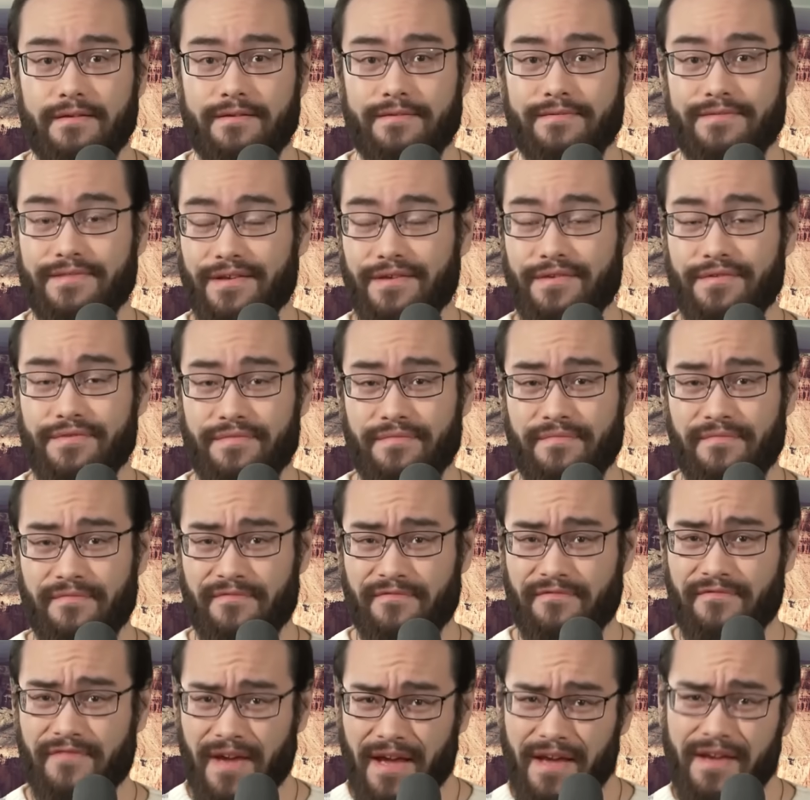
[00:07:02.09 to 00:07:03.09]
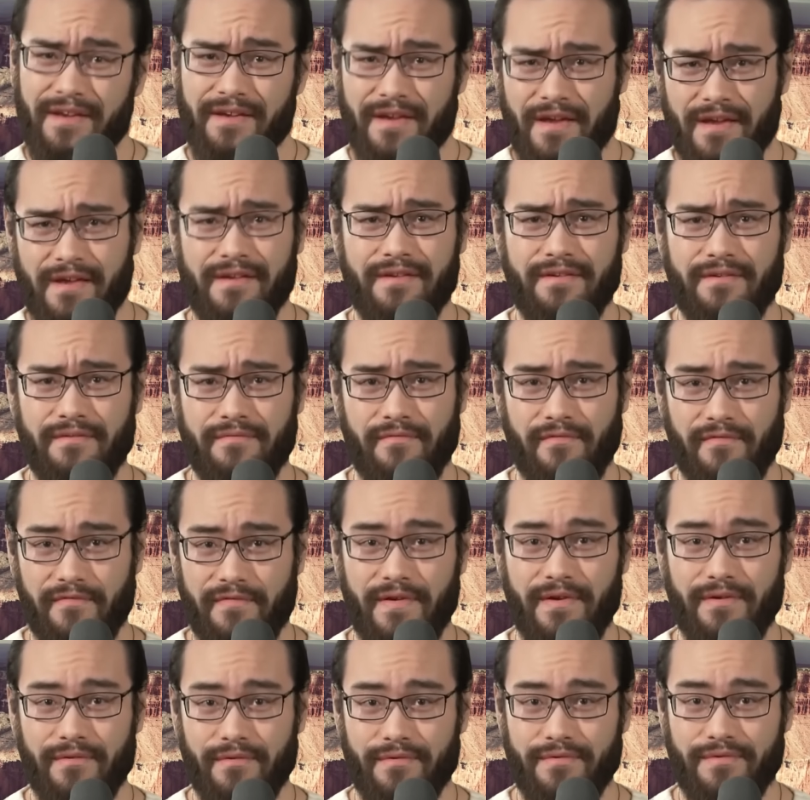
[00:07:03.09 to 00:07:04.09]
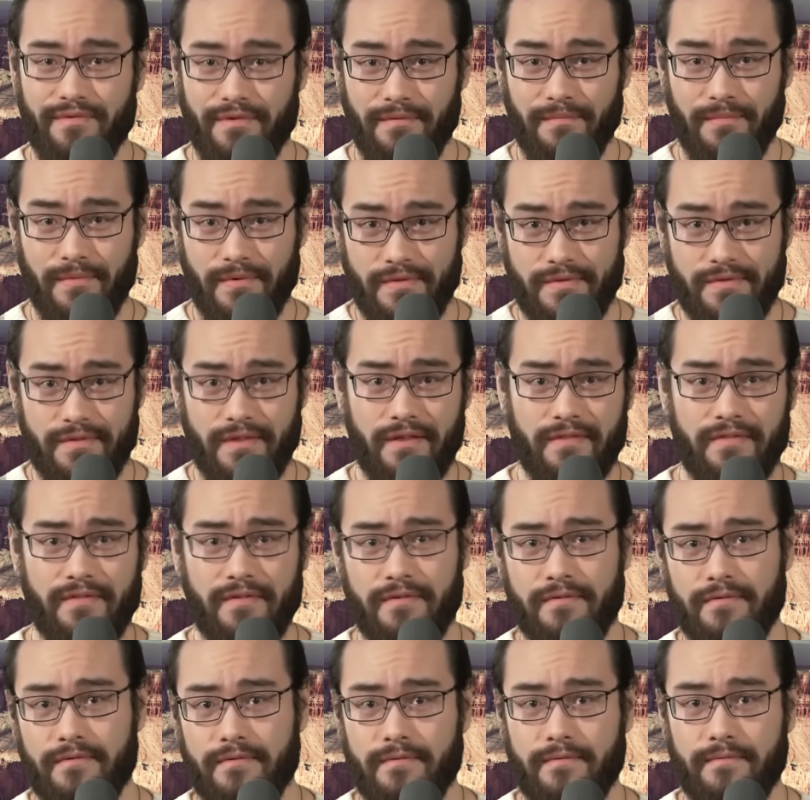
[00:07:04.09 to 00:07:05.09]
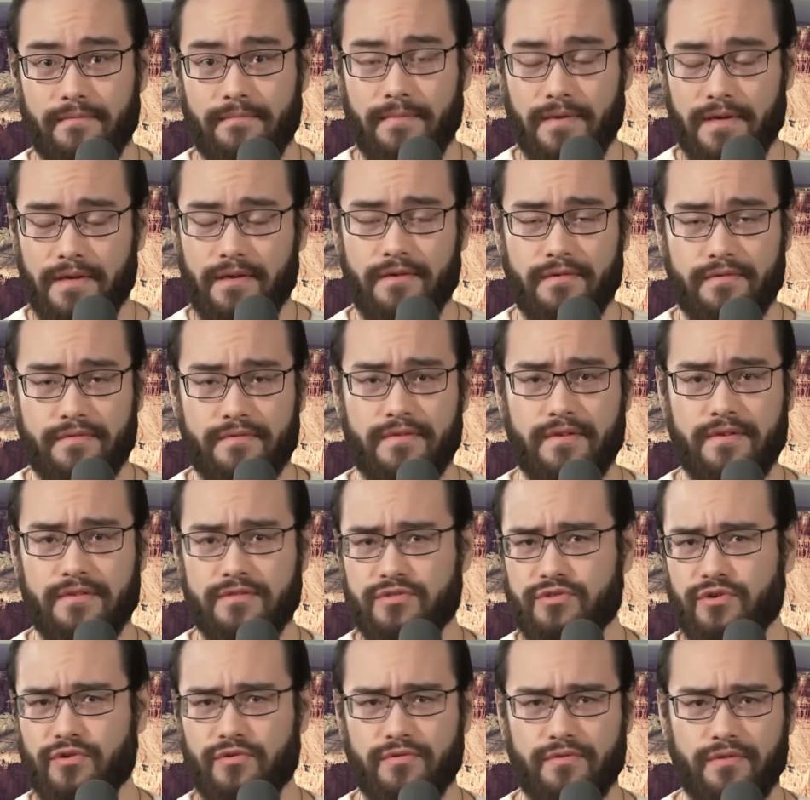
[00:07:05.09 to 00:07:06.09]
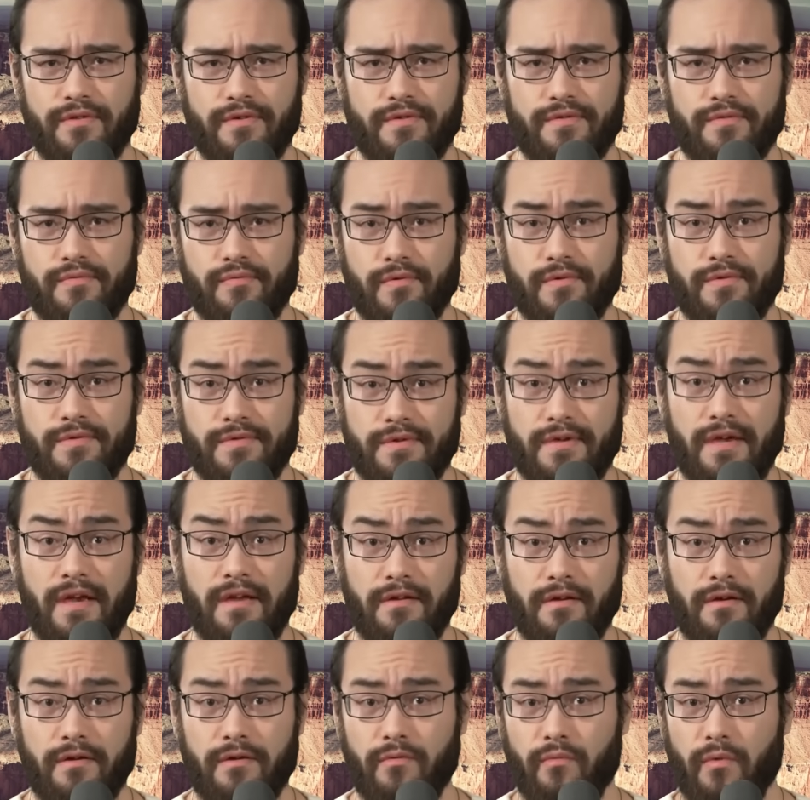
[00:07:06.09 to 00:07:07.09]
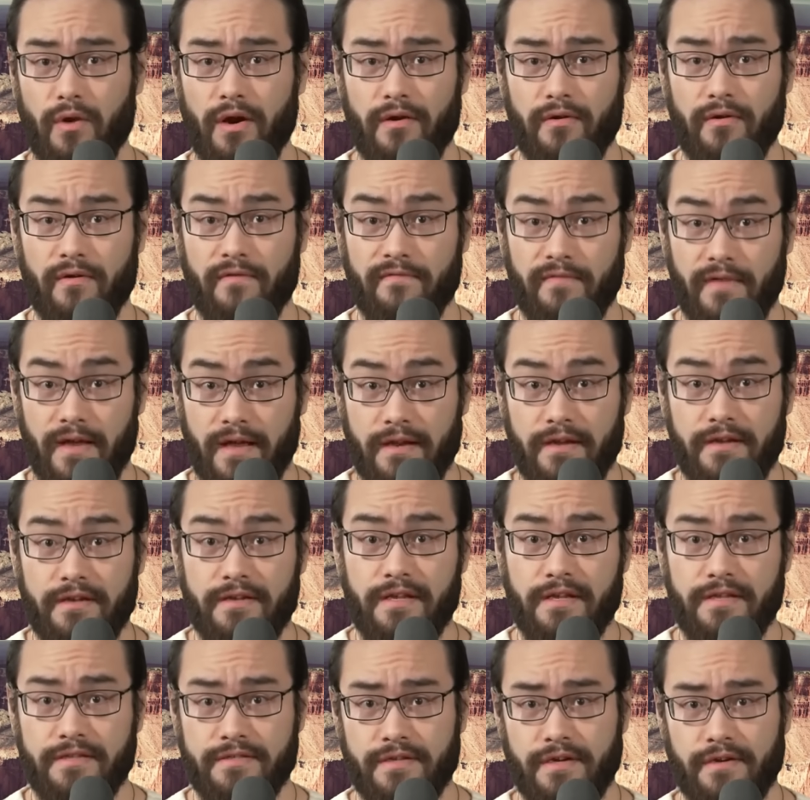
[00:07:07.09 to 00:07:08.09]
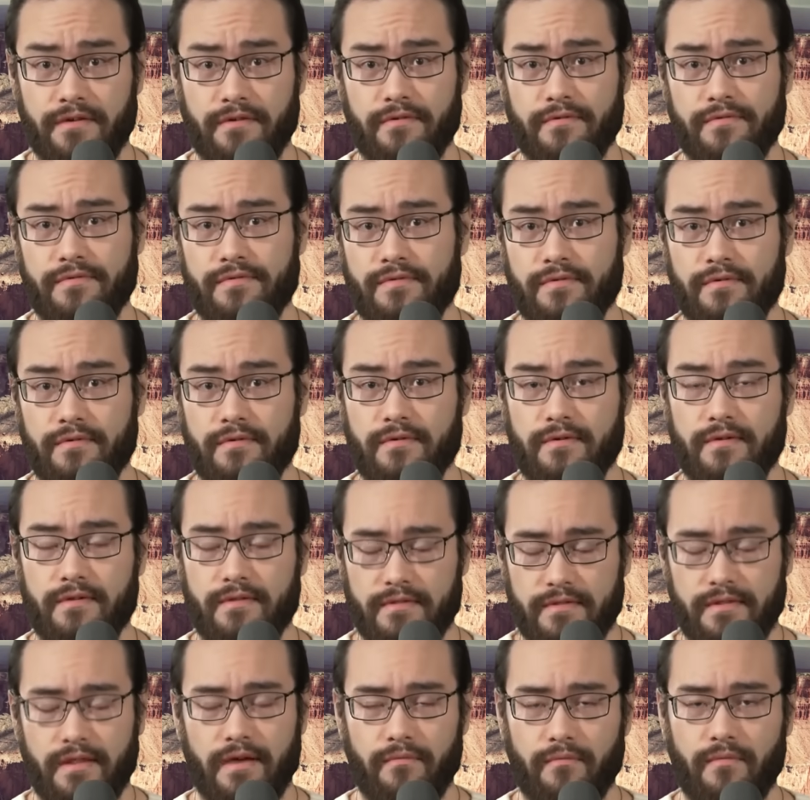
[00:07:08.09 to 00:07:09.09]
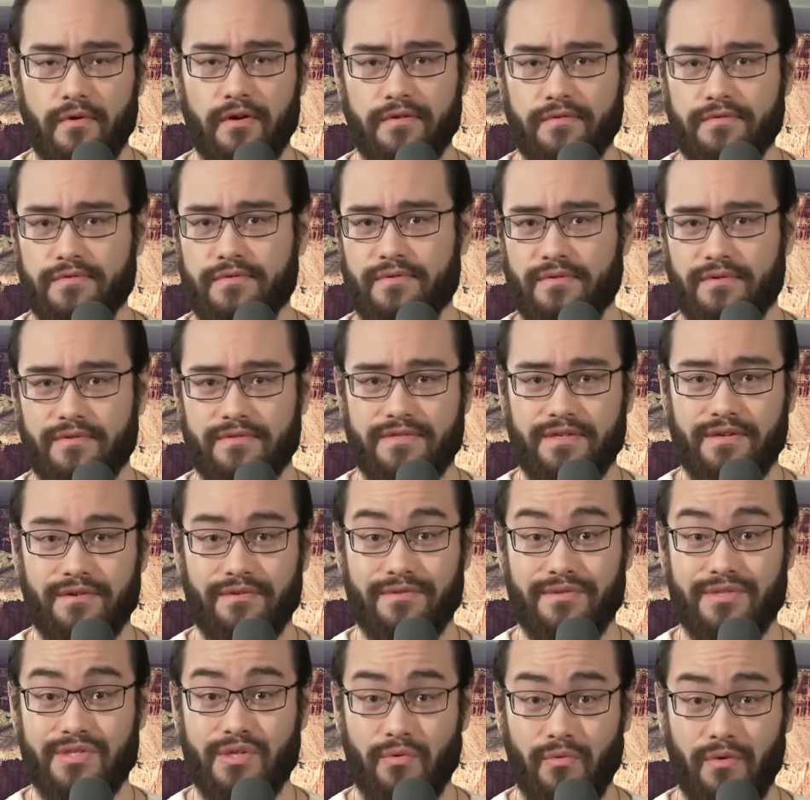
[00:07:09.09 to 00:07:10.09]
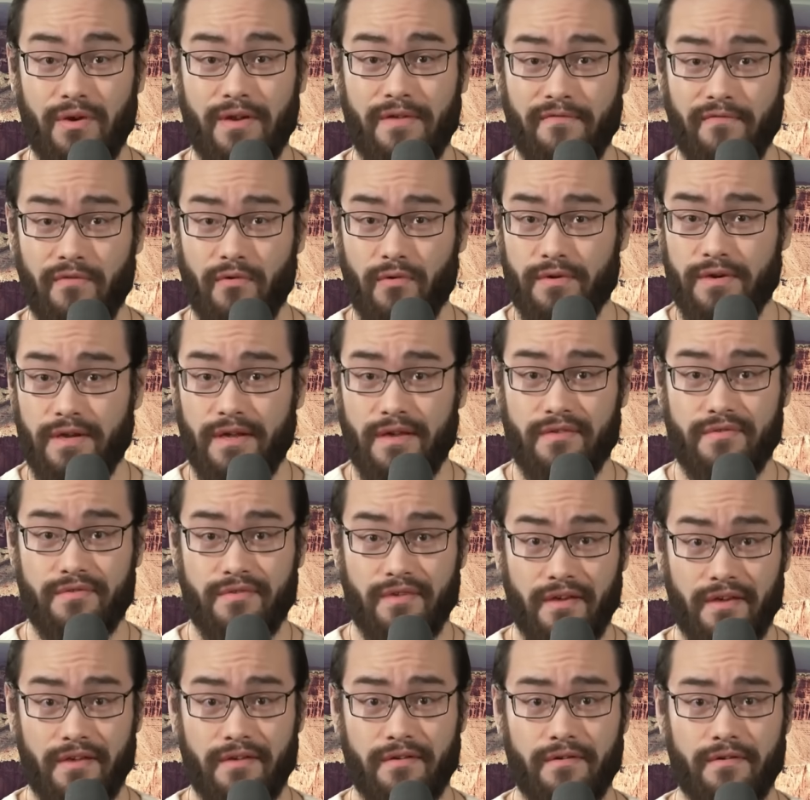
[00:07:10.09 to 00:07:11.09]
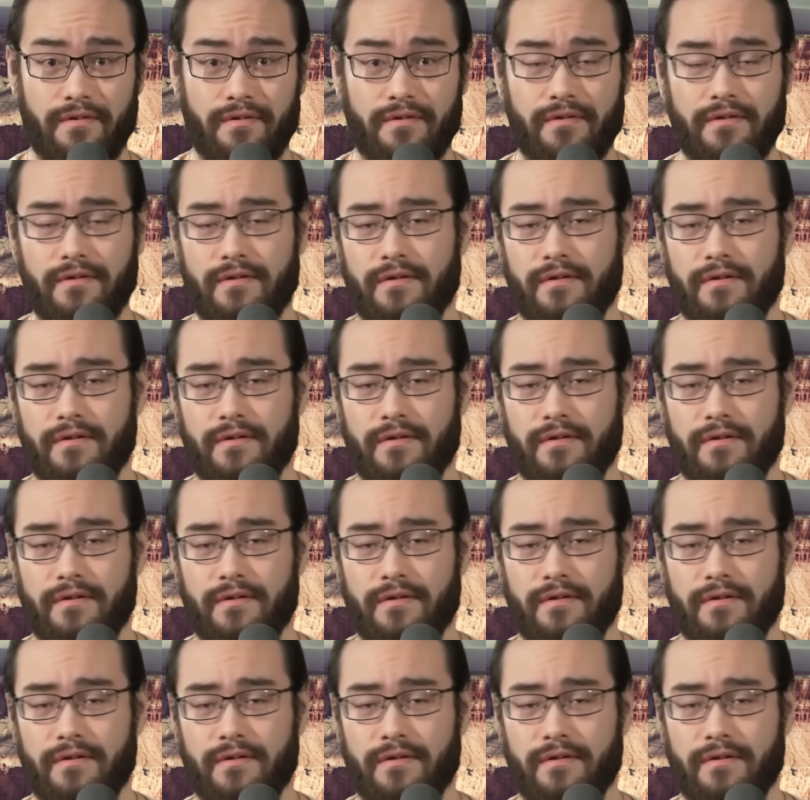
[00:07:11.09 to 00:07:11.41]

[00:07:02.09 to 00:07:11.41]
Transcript: This vague hint reveals almost nothing, because the journalist was yet unaware of any details. That was until 24 days later.